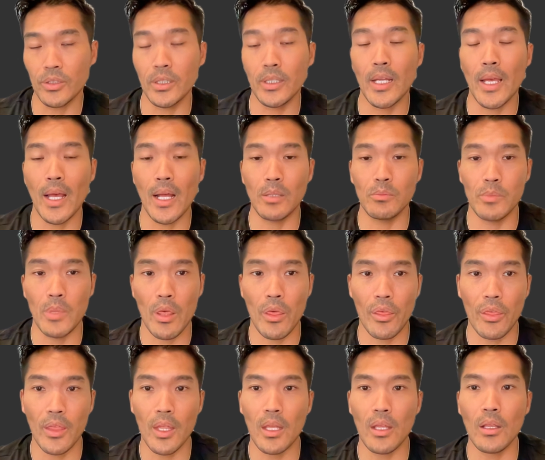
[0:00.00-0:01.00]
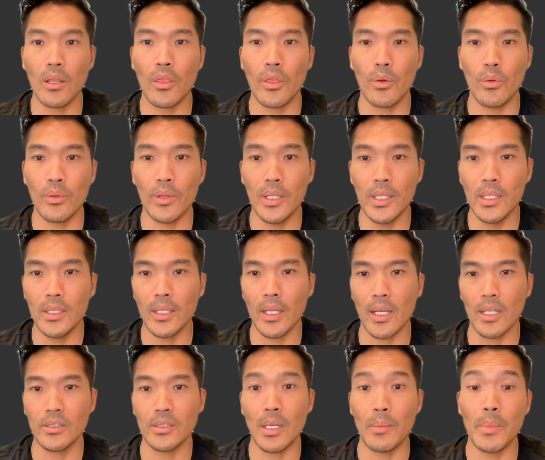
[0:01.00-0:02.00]
it helped me think through
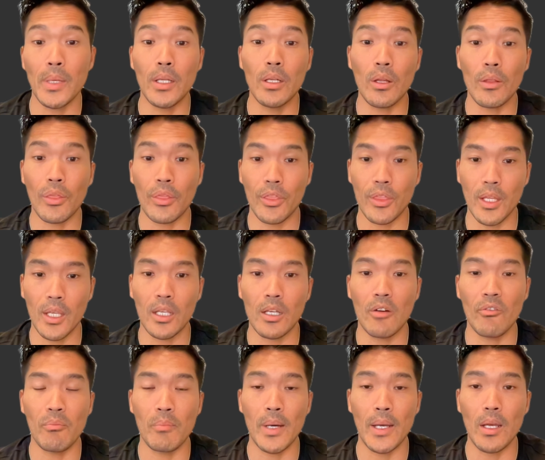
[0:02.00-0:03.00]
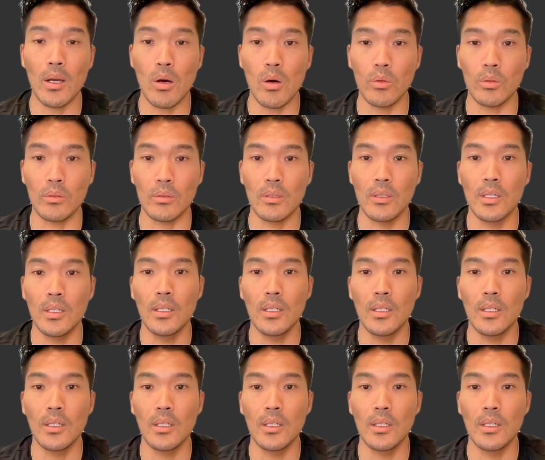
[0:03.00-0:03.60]
details I might not think of my own.